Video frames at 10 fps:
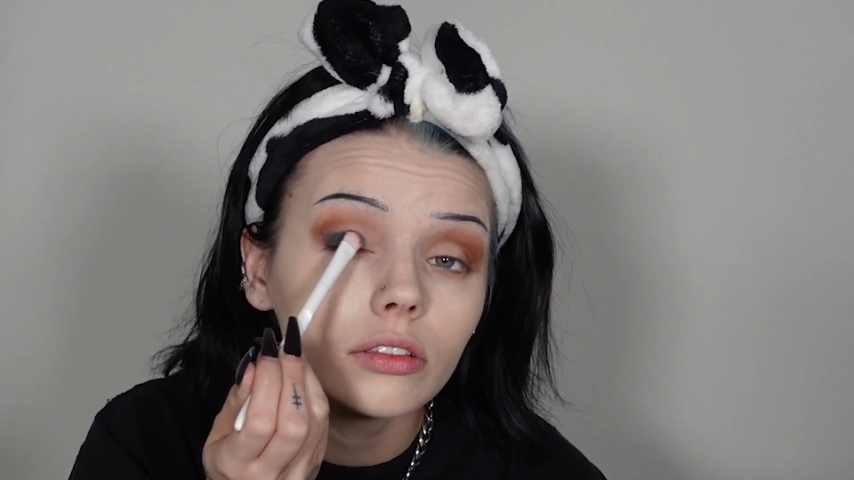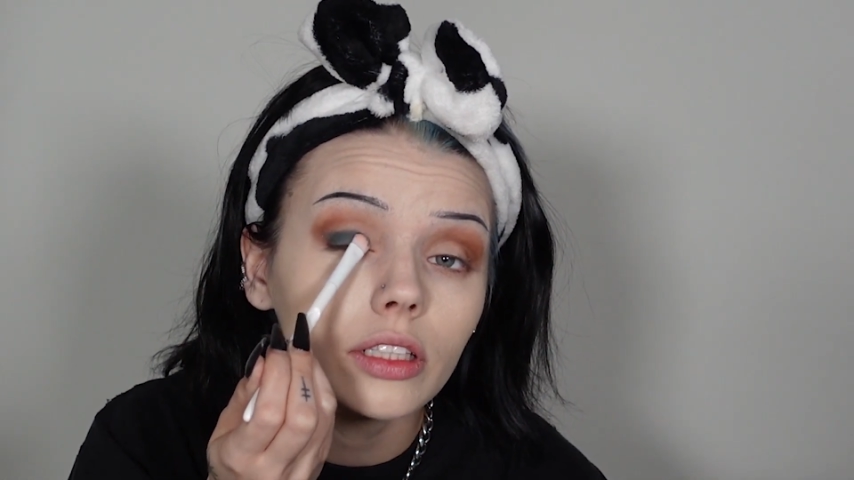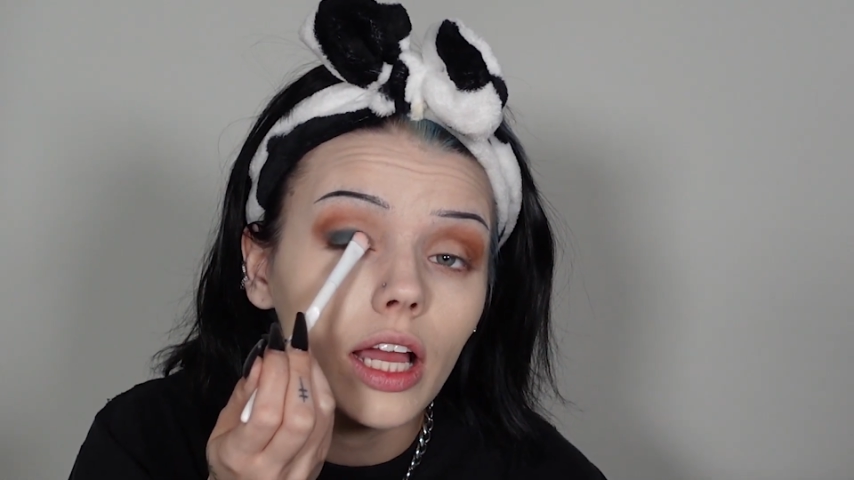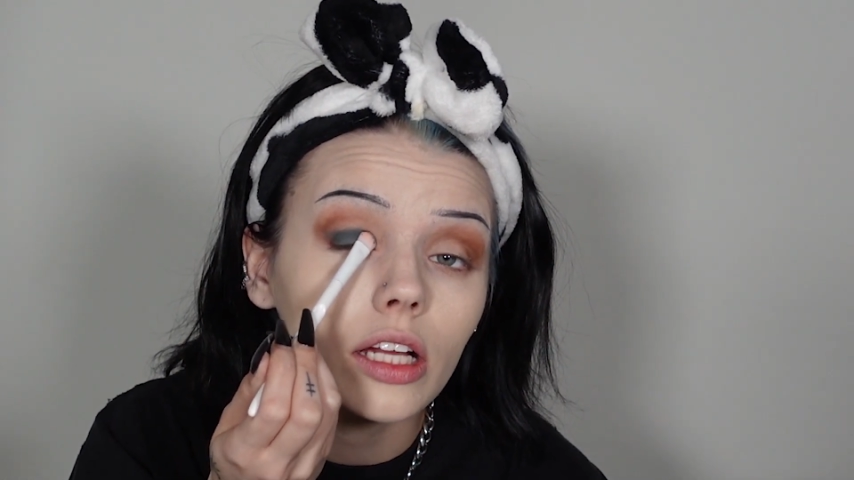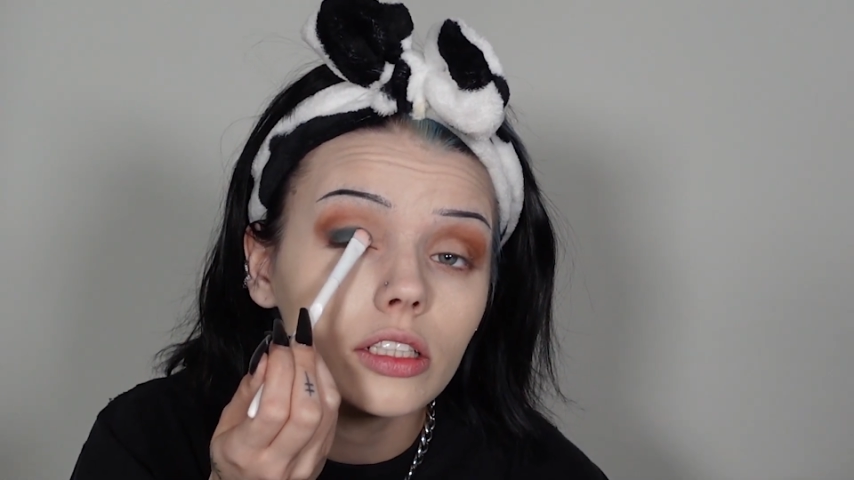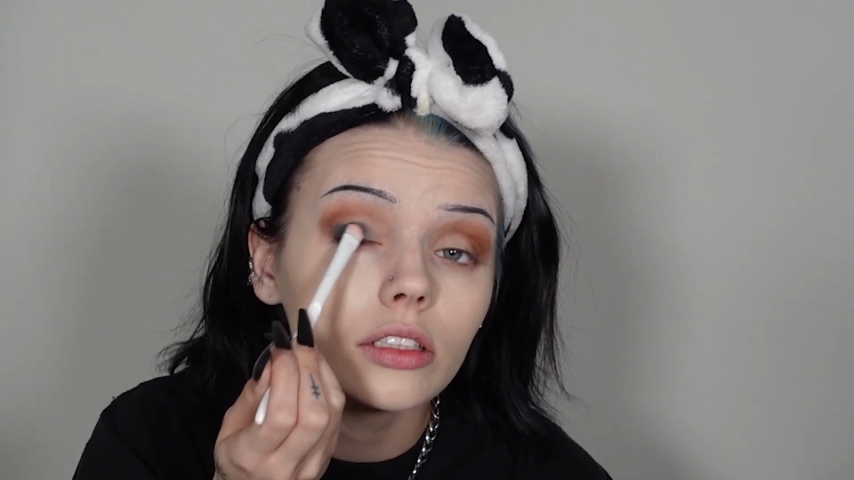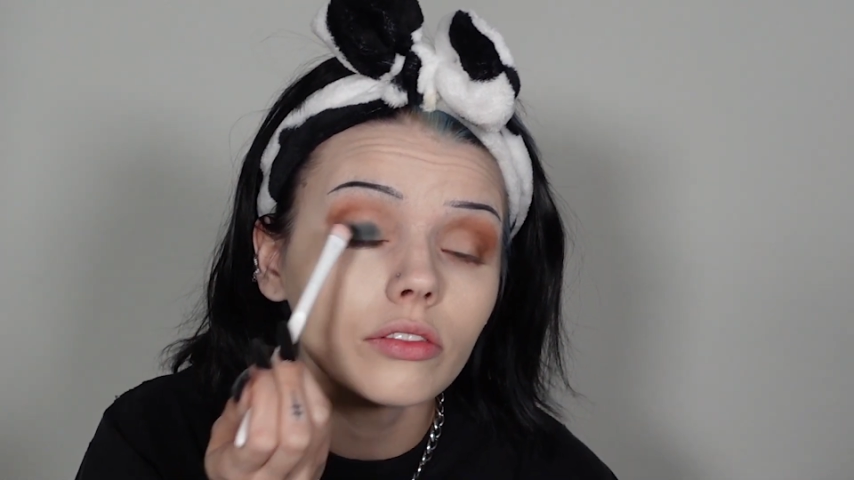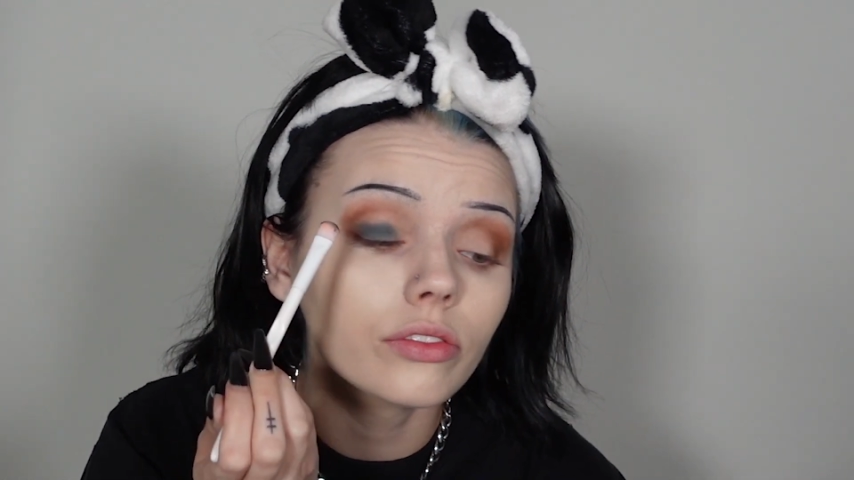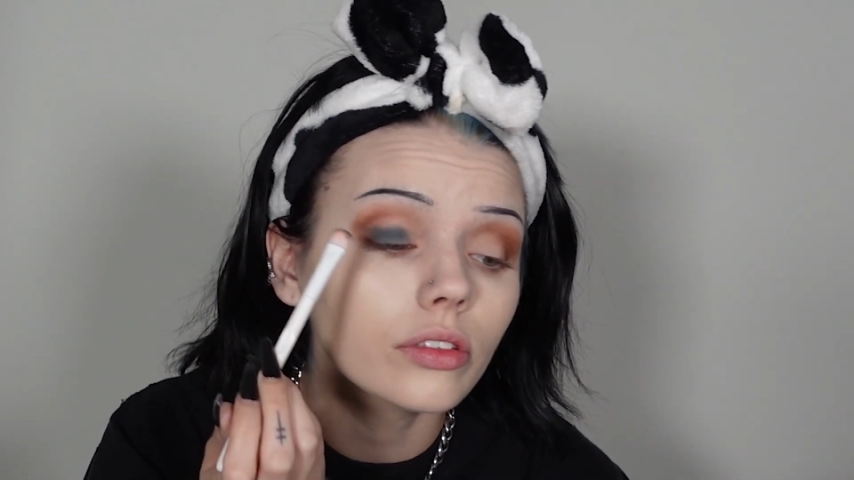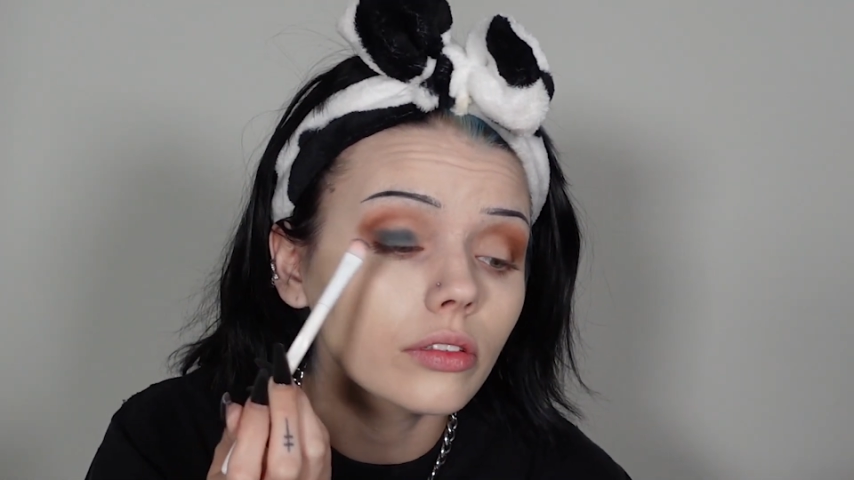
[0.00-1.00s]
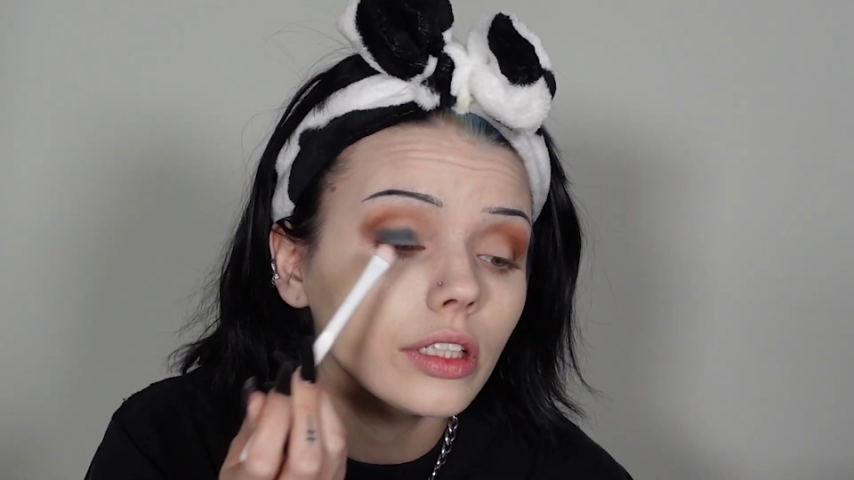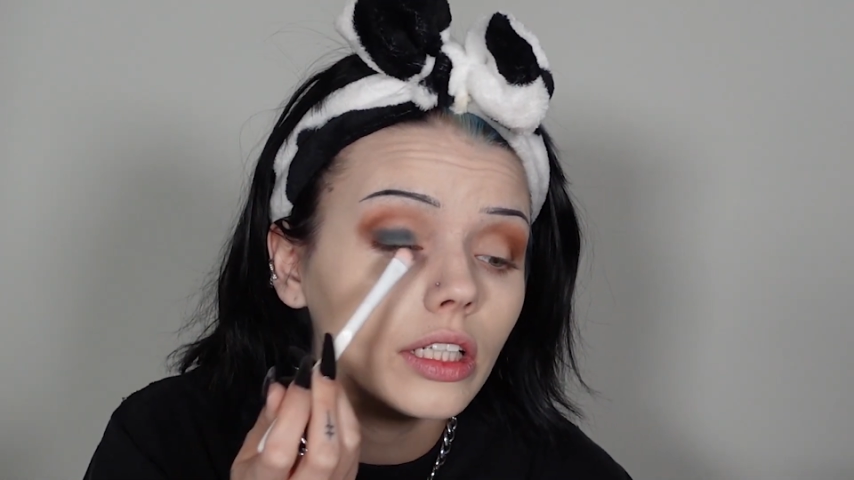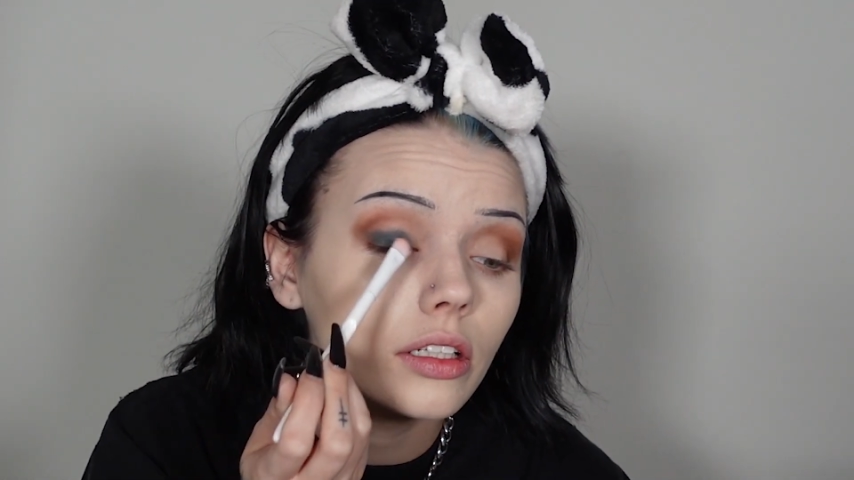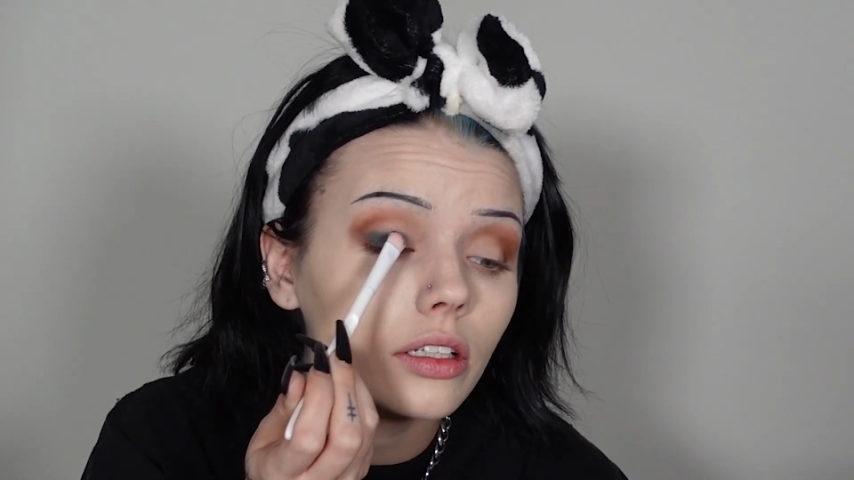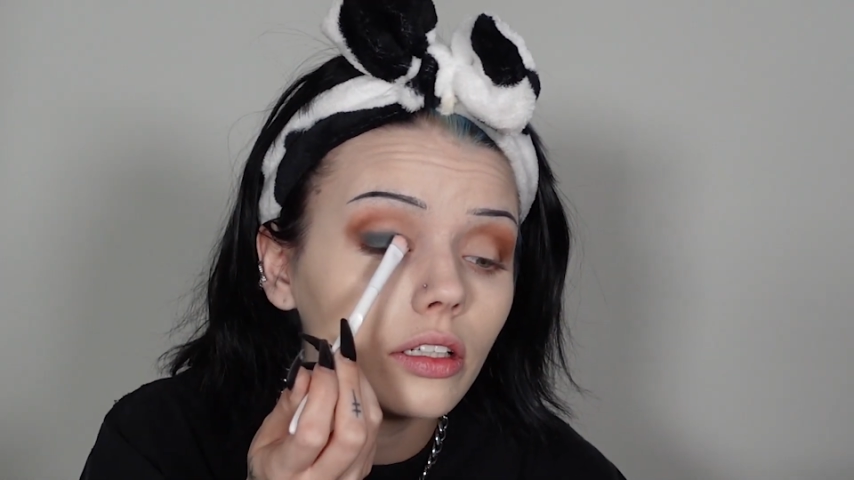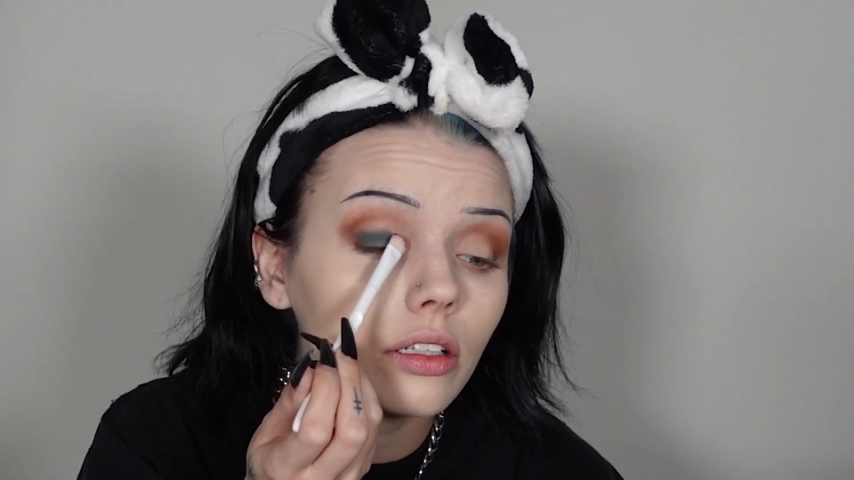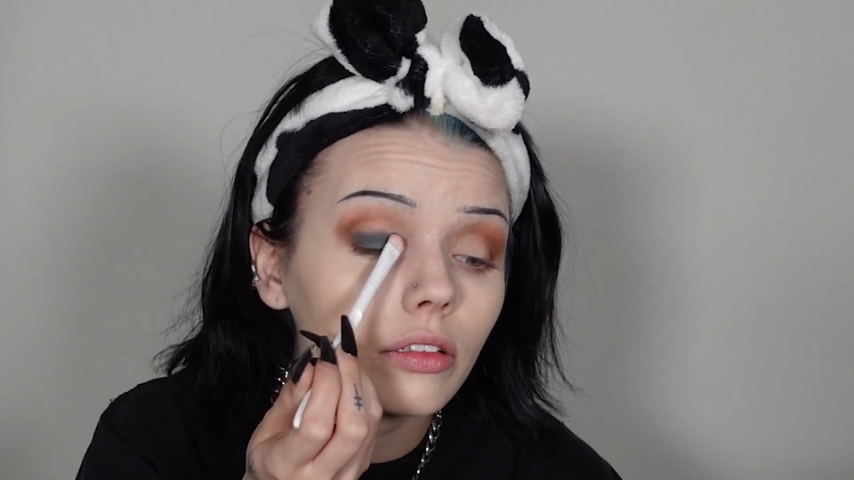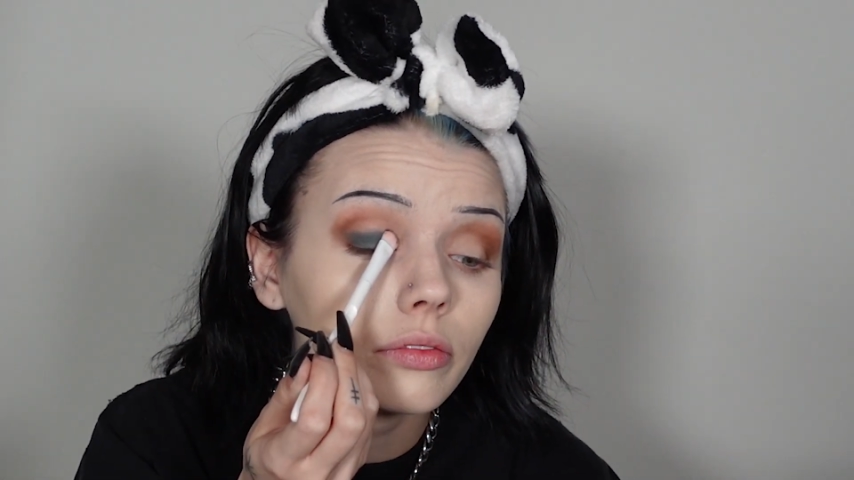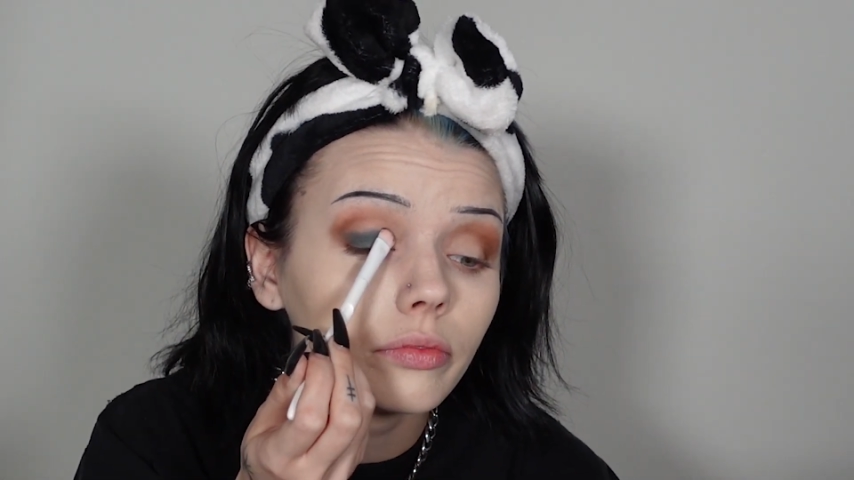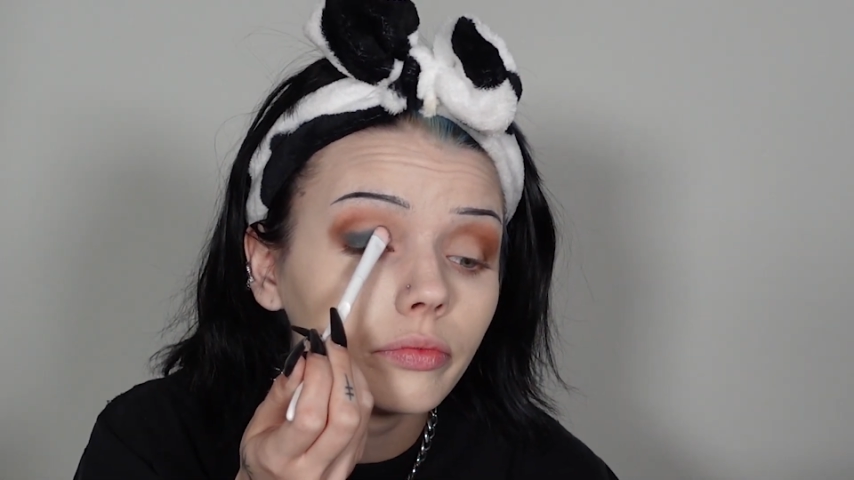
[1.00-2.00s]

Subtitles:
reaction for real.